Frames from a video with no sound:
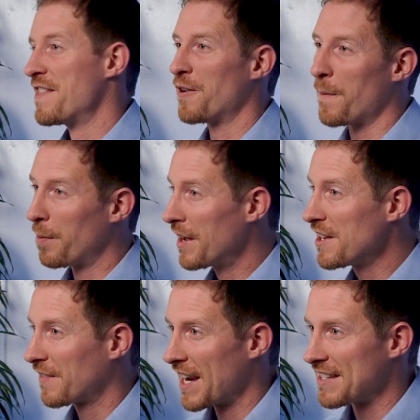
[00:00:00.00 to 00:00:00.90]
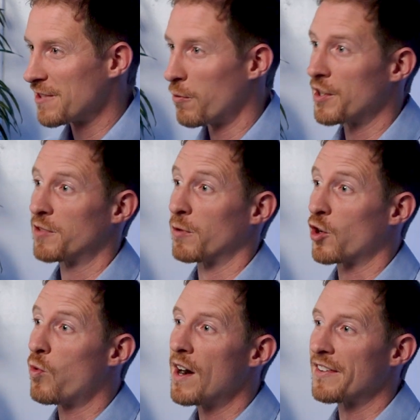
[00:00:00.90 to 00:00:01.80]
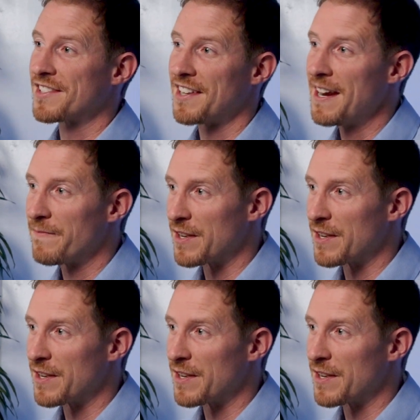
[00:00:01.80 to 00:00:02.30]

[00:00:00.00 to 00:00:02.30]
And there are plenty of cases where it's a required site